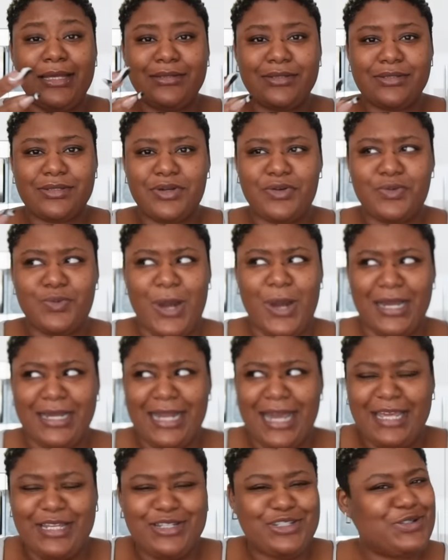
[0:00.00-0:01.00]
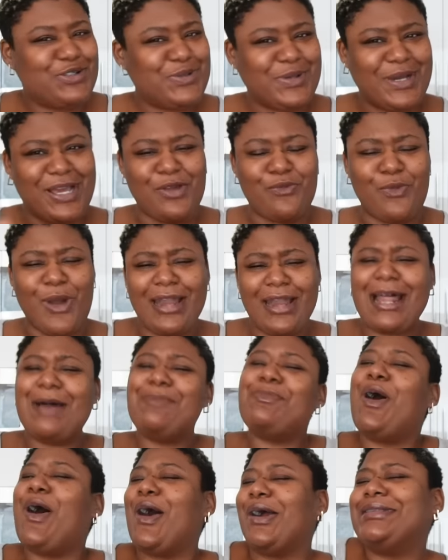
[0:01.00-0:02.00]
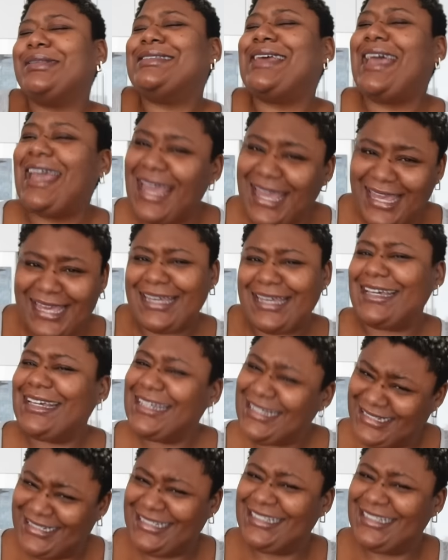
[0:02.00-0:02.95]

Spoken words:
So why not enjoy? Why not partake?